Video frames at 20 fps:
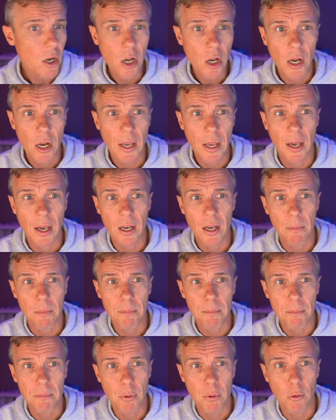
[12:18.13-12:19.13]
Okay, I'm going to
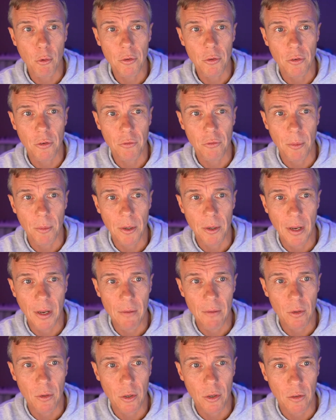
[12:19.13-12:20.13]
pause just for a moment and
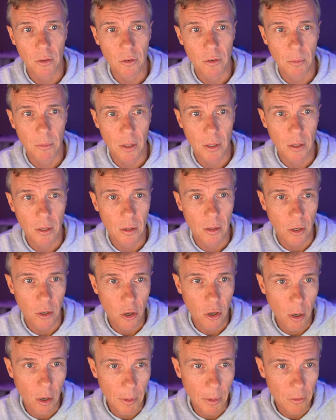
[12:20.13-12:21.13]
have a look at some of the
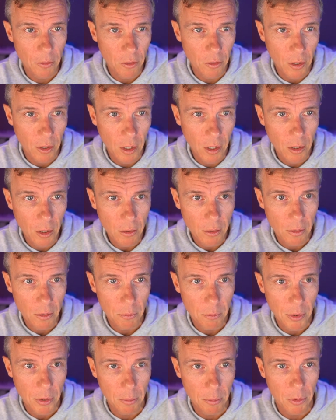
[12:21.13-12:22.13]
comments in here.
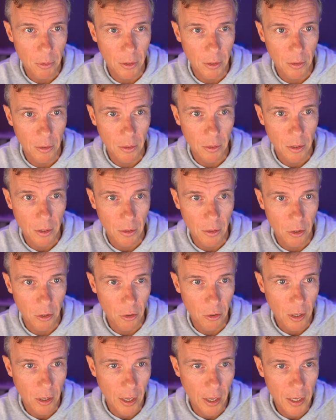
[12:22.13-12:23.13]
People in the
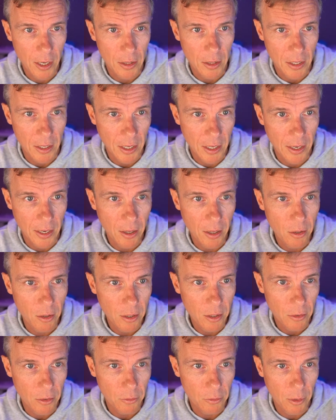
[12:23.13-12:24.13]
UK, in the
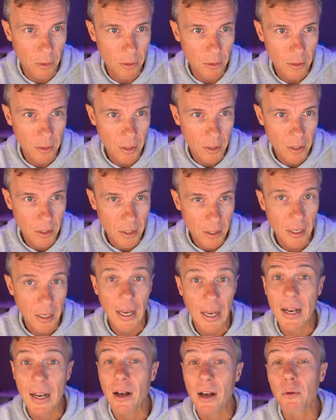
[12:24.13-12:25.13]
NL as well.
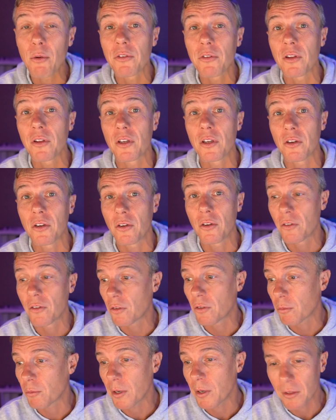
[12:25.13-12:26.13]
NL was in the news
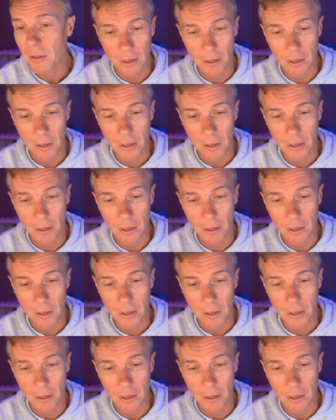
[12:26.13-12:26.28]
this week.